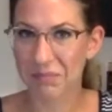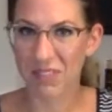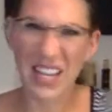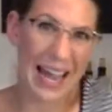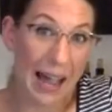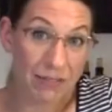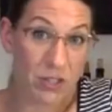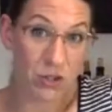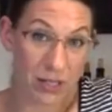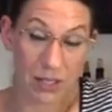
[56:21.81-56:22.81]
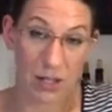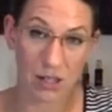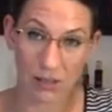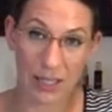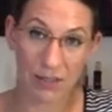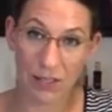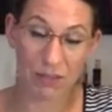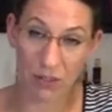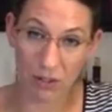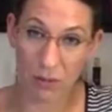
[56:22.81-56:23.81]
You have to drink it all. Even if
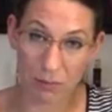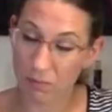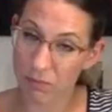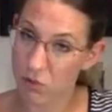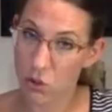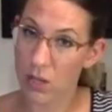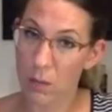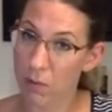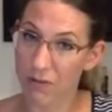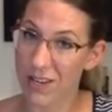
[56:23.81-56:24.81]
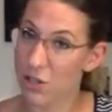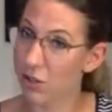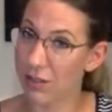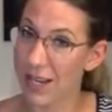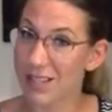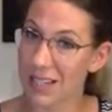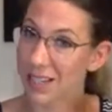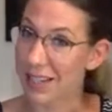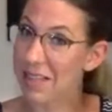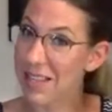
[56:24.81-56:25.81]
you're doing a professional tasting,
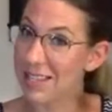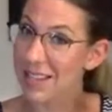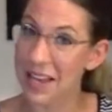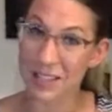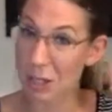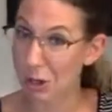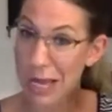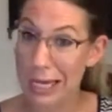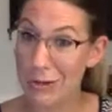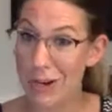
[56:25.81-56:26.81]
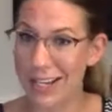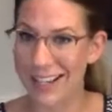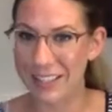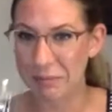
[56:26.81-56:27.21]
get this test, you got to drink it.